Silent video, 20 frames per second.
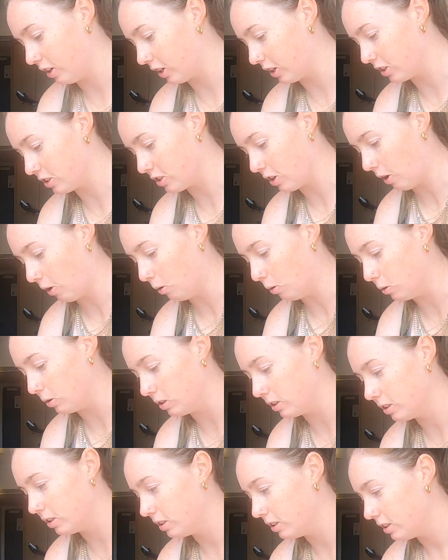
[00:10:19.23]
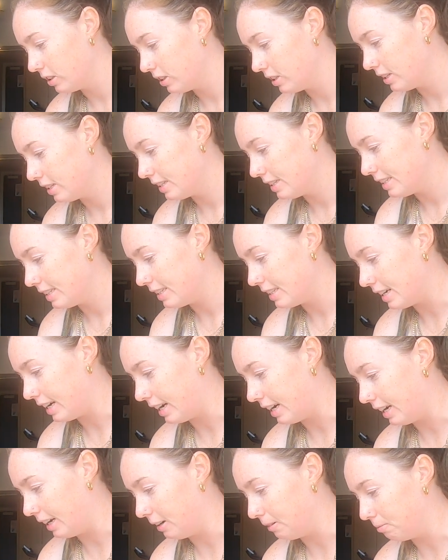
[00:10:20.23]
got told
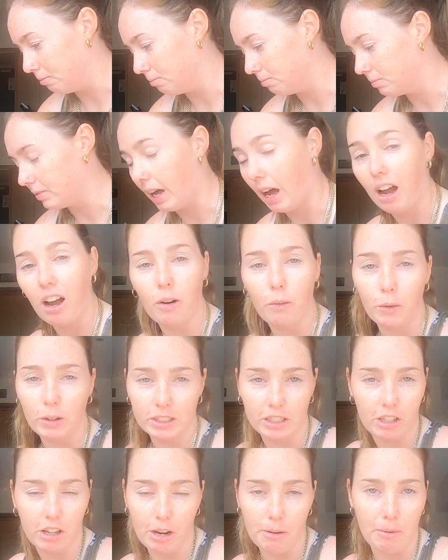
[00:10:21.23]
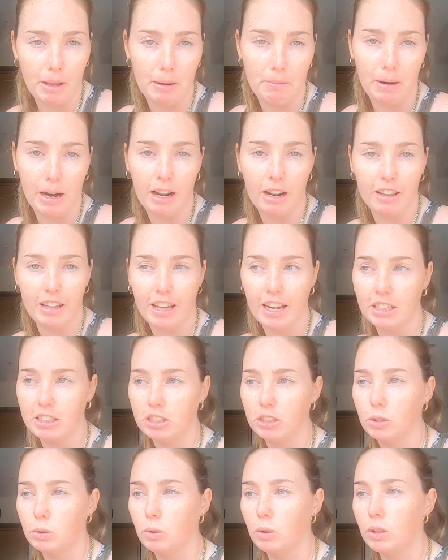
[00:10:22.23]
that I wasn't going to be a part of the
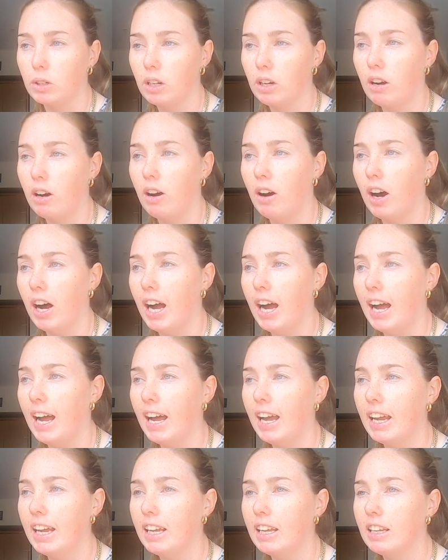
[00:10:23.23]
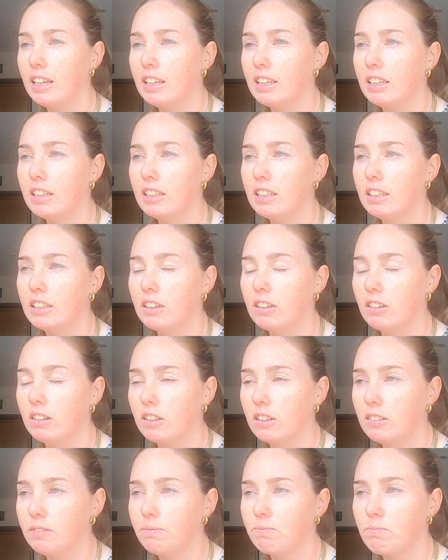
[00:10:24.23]
Ashes squad. I
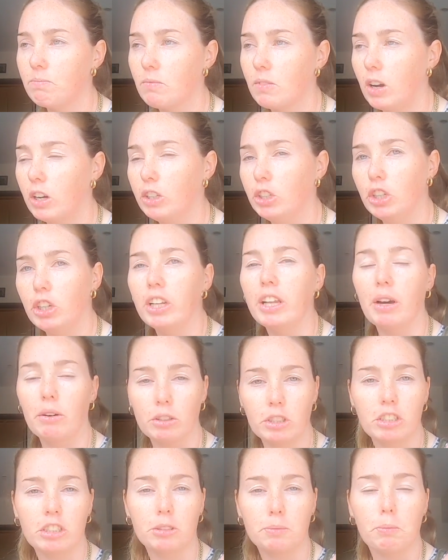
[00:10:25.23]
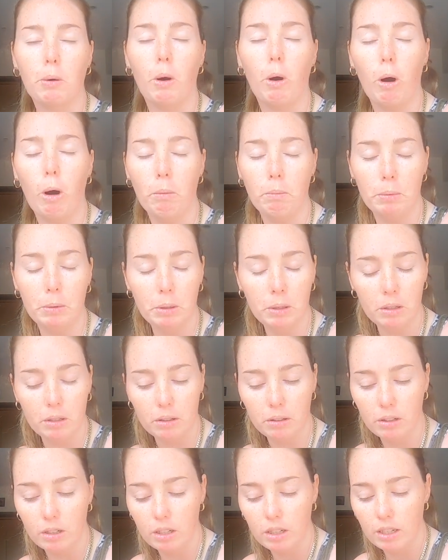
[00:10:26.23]
knew there was a spot opened,
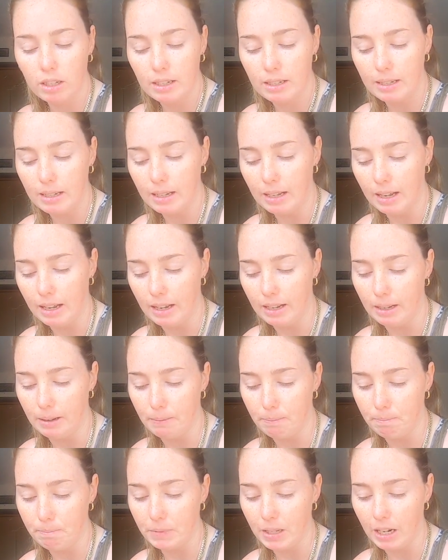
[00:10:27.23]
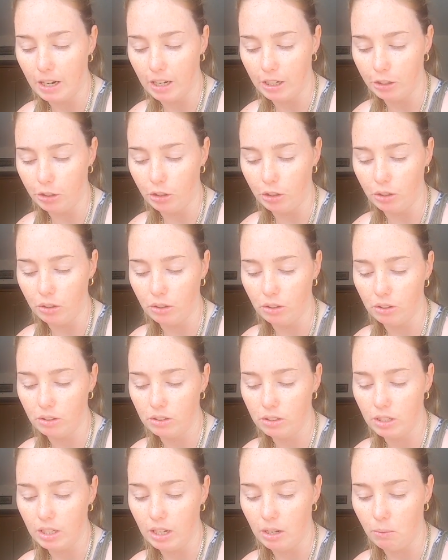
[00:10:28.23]
and I knew
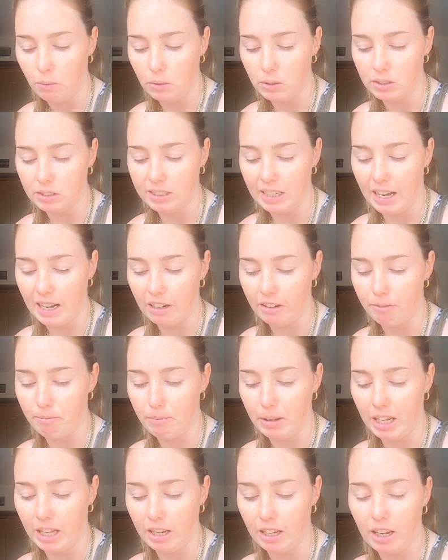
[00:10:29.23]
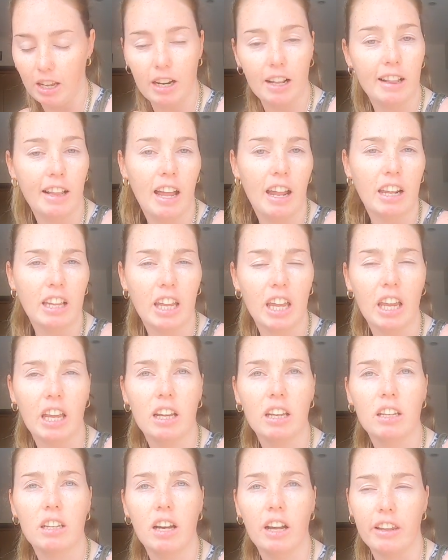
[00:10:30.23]
it was out of me and Alana
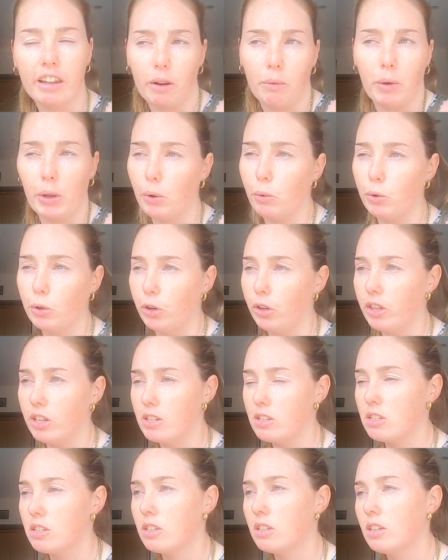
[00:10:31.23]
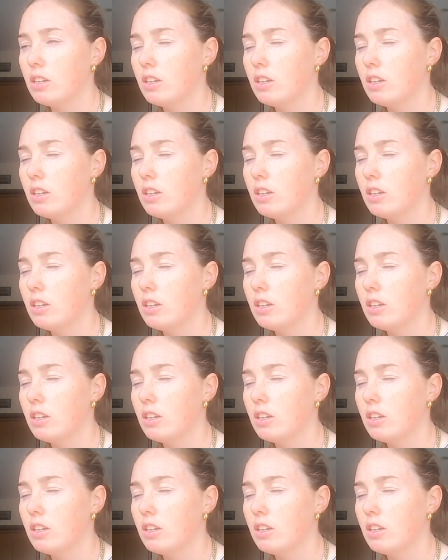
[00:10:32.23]
King. I think we all knew this.